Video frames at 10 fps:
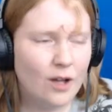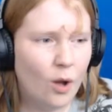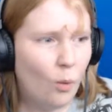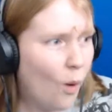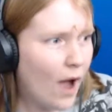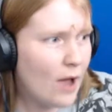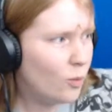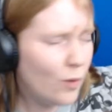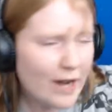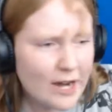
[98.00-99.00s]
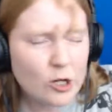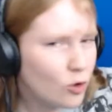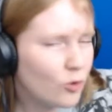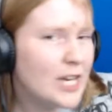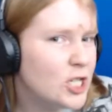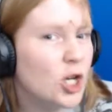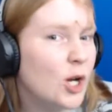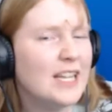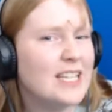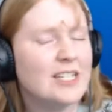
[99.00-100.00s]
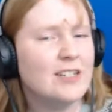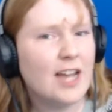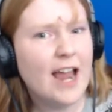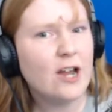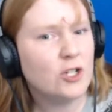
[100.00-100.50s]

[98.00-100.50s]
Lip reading: What weird creature in this entire